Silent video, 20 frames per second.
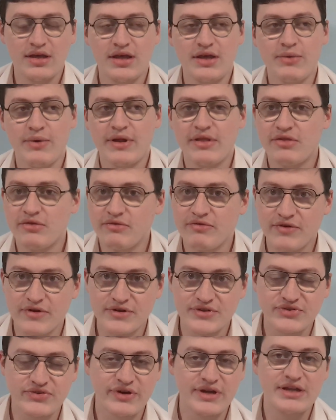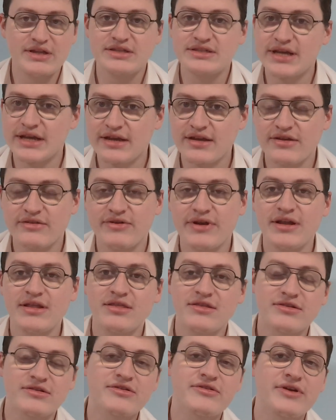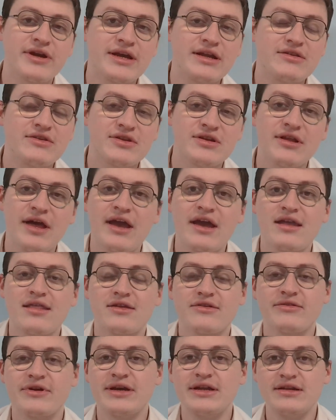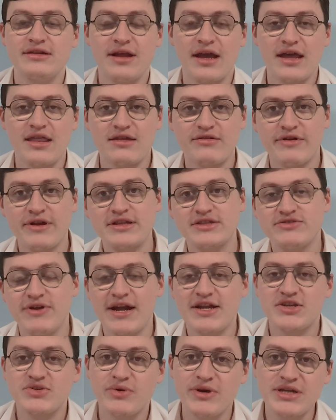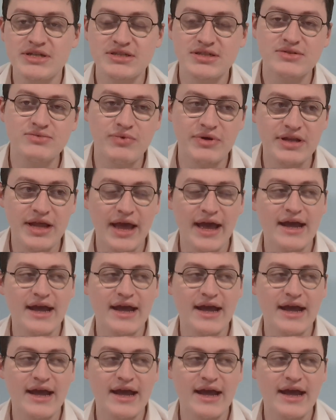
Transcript: He went to first grade, second grade, third grade, till eighth grade, and eighth grade is graduation. When they